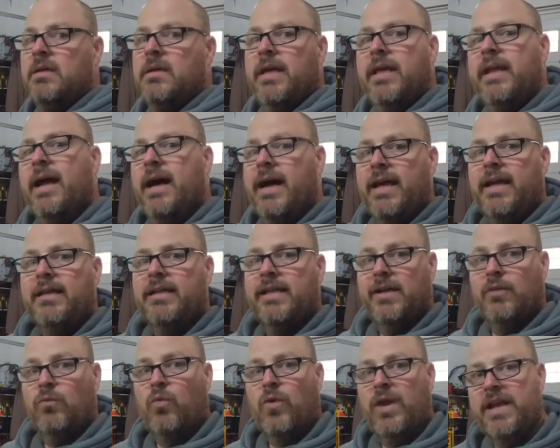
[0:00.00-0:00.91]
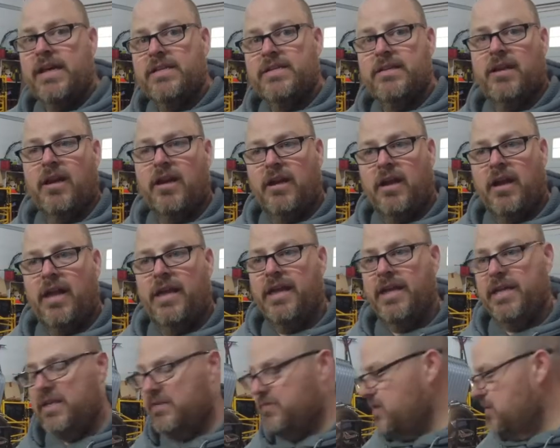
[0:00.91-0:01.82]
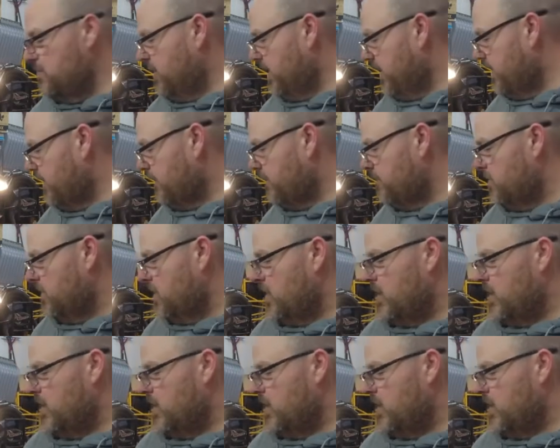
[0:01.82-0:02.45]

in height, like raise it on an ADV bike,